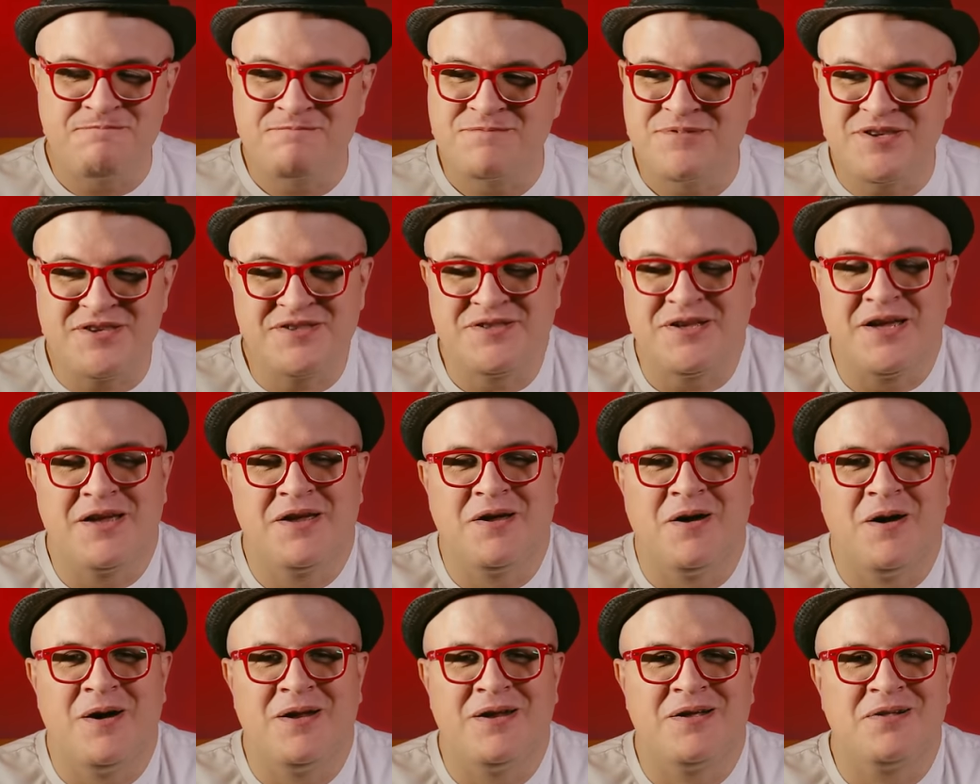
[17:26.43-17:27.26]
Just
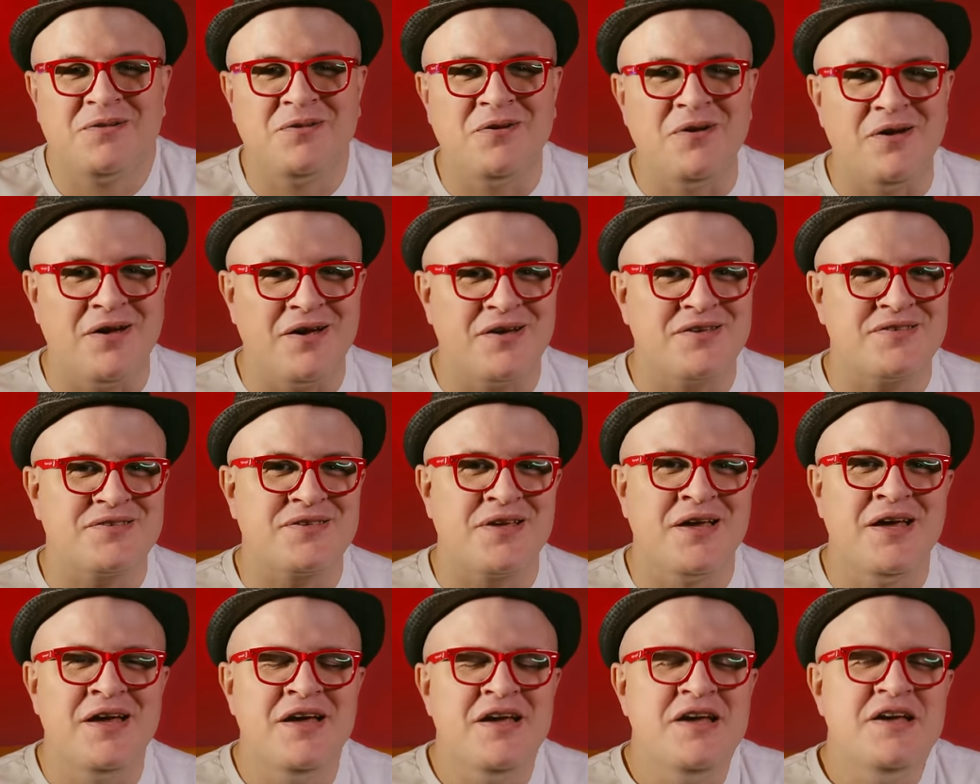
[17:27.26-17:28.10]
iconic
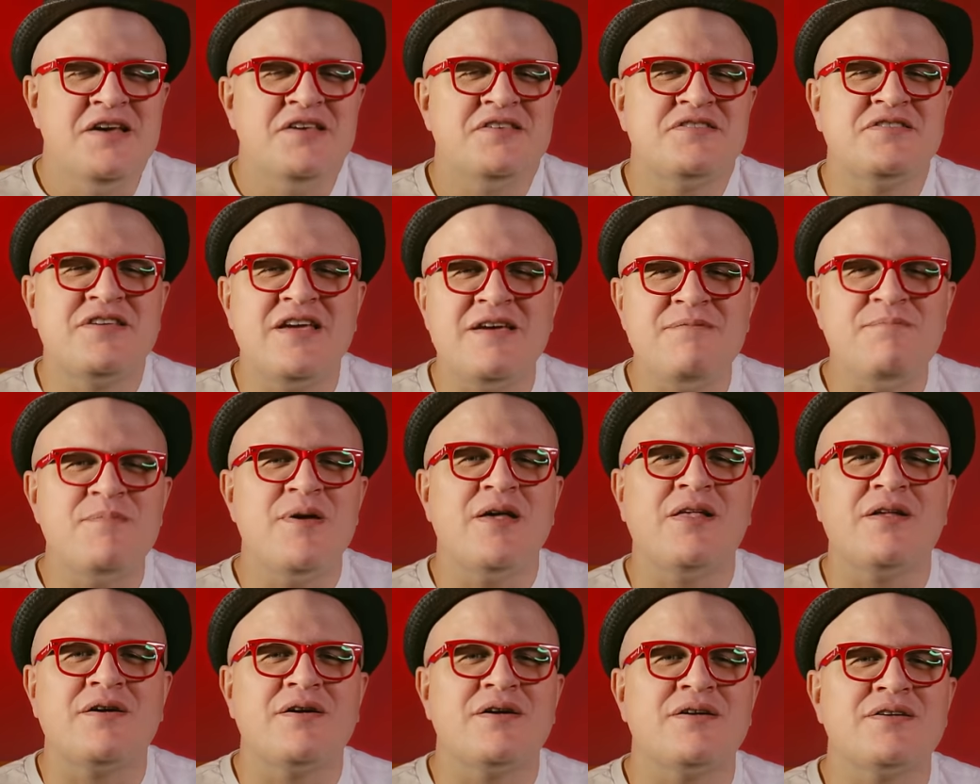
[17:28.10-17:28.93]
lyrics. Steve
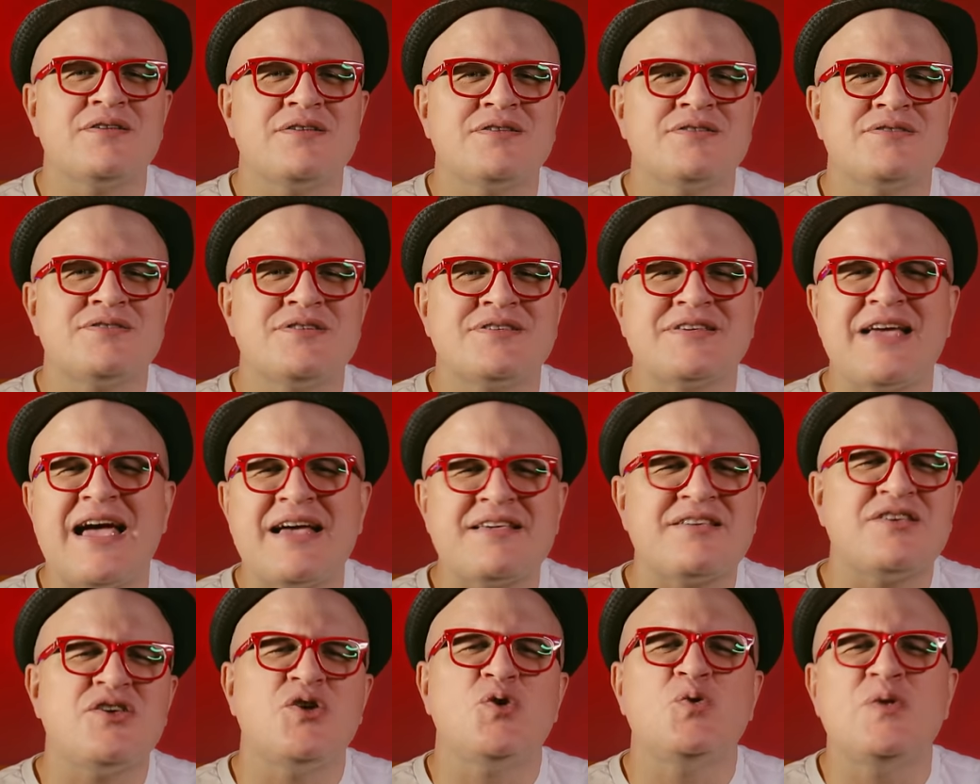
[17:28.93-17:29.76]
Miller just
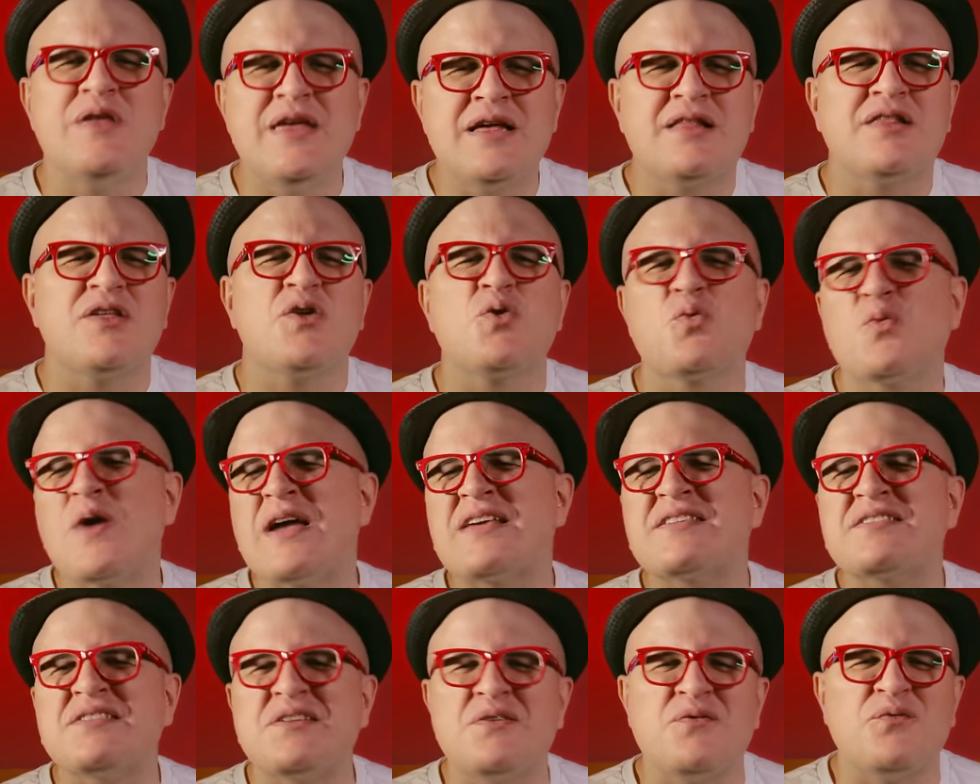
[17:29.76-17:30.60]
has a uniquely
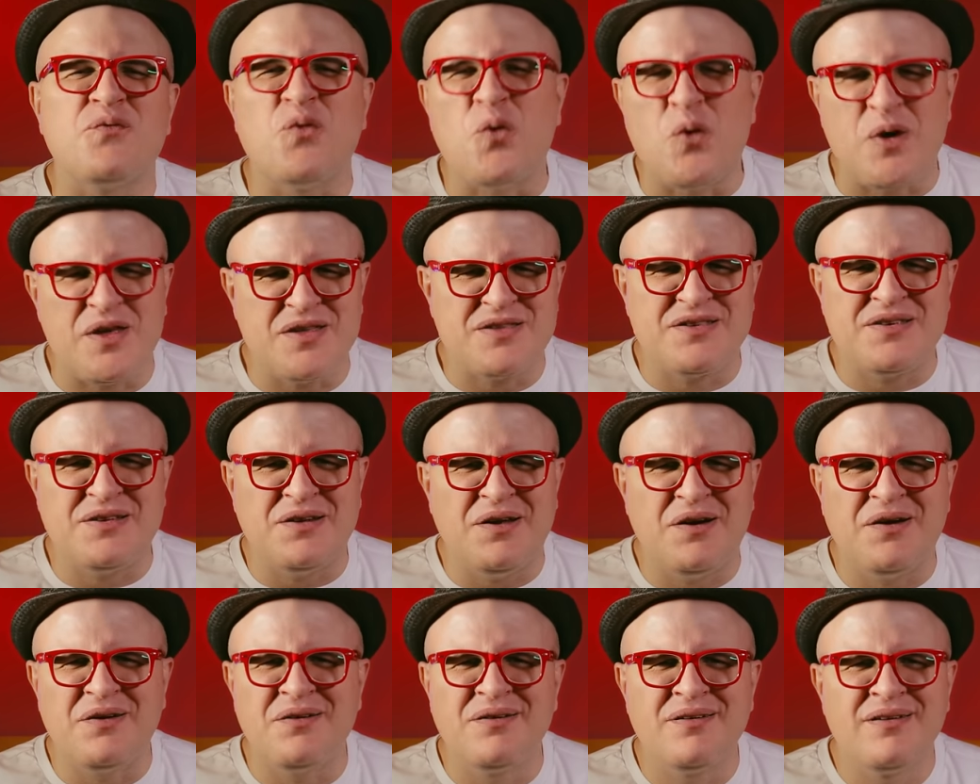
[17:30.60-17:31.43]
resonant voice, you
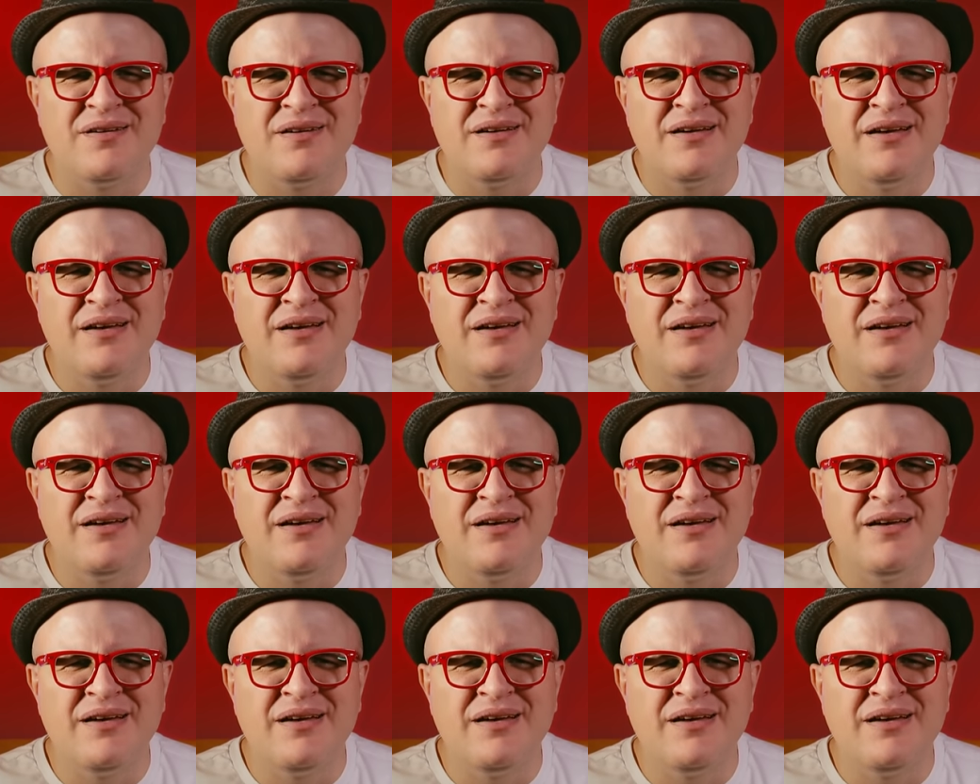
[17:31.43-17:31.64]
know?